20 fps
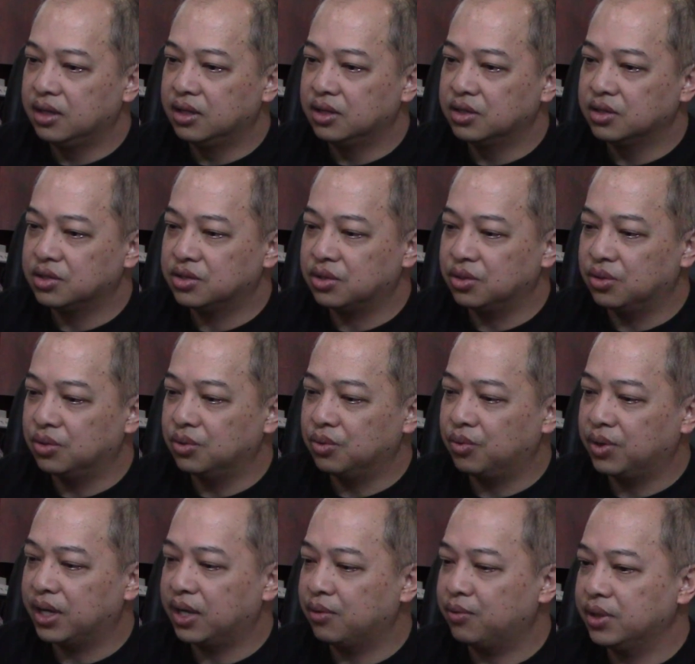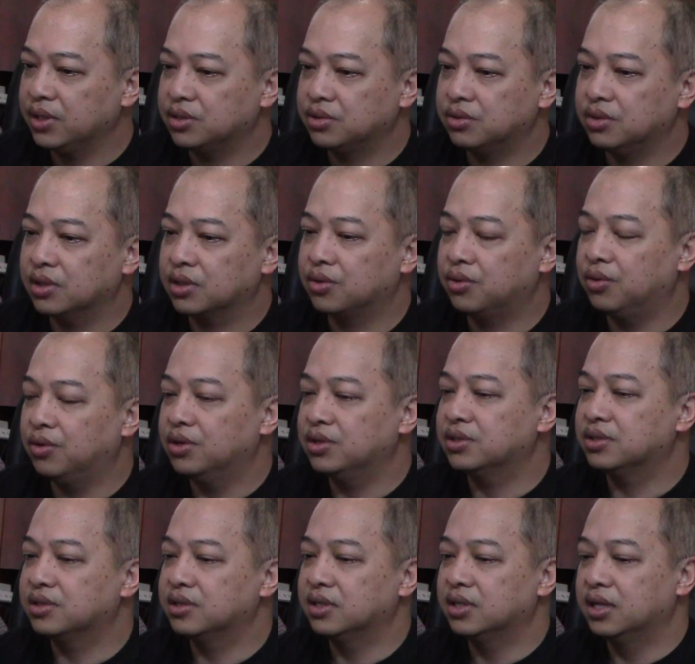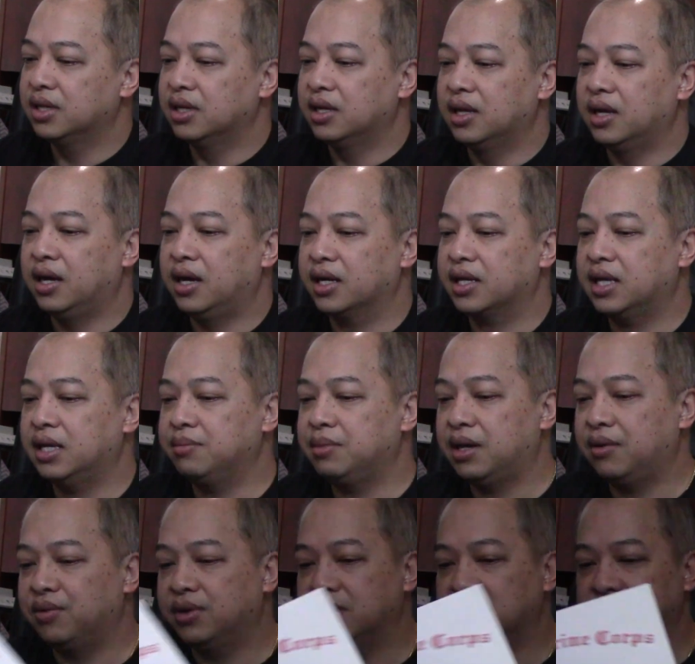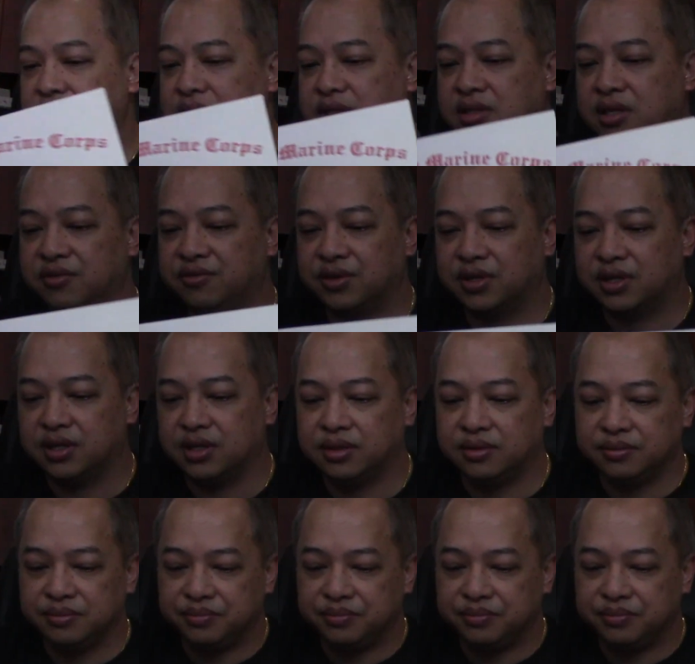So when I went to the course, I came out with a certificate,